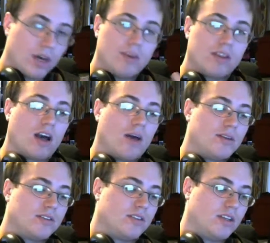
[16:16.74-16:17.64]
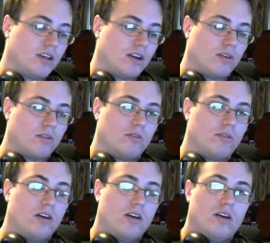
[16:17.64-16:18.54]
me in the comments,
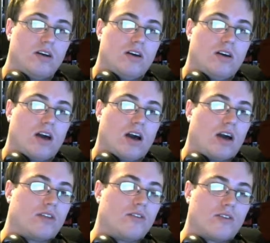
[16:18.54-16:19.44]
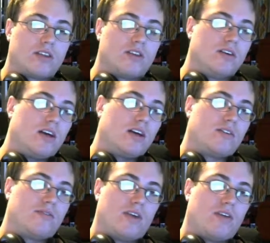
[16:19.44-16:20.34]
don't forget to
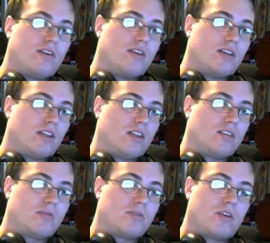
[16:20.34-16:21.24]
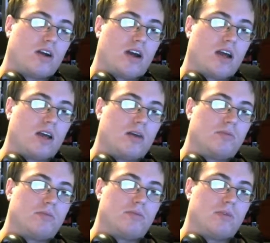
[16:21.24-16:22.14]
like, favorite, and
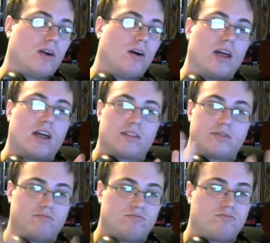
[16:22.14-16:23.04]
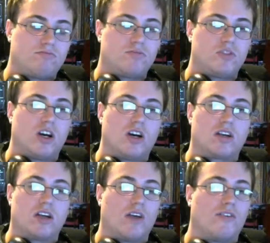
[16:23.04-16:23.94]
subscribe, and all that
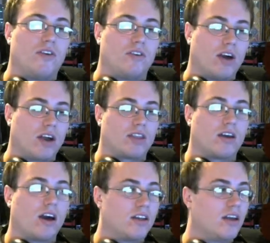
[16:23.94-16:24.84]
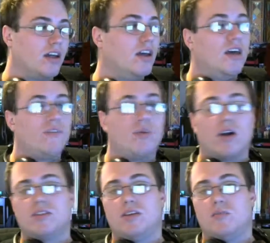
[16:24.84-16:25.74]
junk if you like the content. If
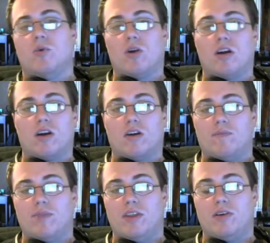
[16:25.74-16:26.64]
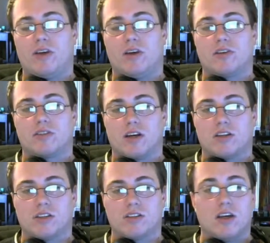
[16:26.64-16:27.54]
you want to see more Yu-Gi-Oh
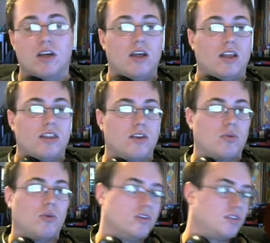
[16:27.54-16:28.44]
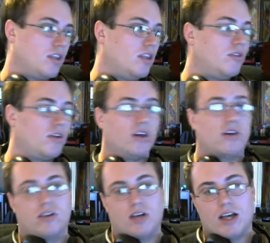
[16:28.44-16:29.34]
discussions, this was the
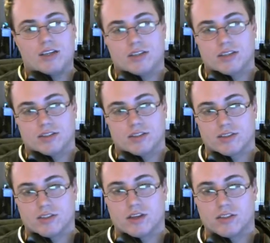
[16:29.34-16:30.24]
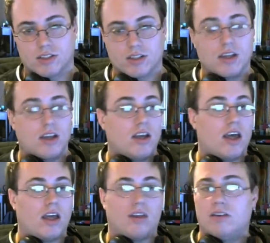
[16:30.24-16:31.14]
Yu-Gi-Oh Classics discussion.
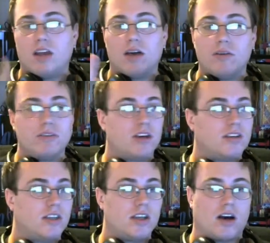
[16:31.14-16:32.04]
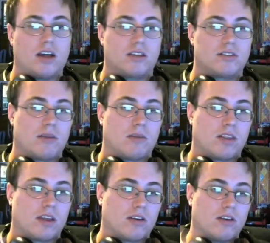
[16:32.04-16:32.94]
And tell me what you guys think on this type
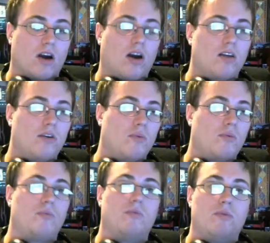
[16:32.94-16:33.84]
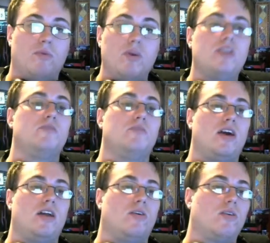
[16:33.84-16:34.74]
of thing. Would you
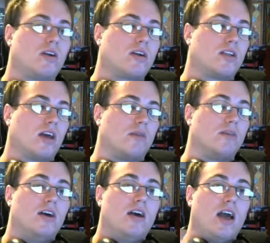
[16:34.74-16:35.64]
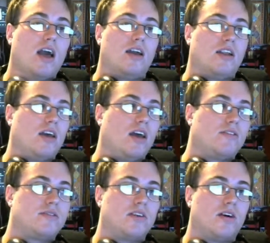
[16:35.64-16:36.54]
play an old archetype? And
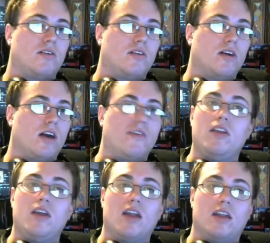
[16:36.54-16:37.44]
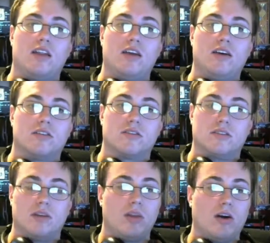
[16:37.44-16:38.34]
if so, if you need
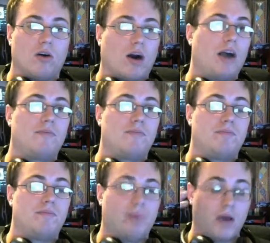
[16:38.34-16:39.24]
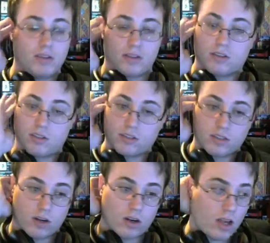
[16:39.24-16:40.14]
ideas, let me know. I played since the
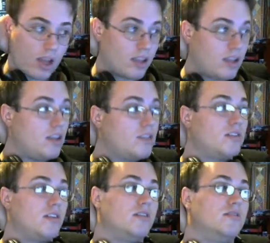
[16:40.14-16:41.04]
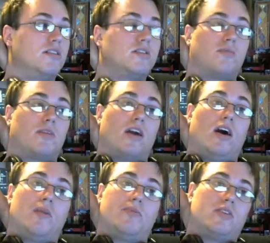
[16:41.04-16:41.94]
start. I can easily look
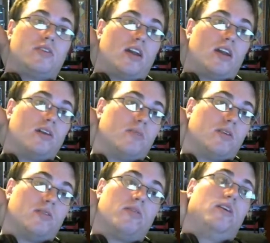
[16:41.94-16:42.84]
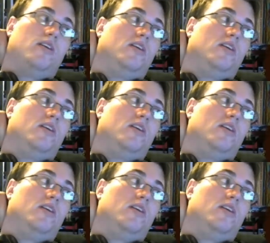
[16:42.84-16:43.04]
something up to try and help you.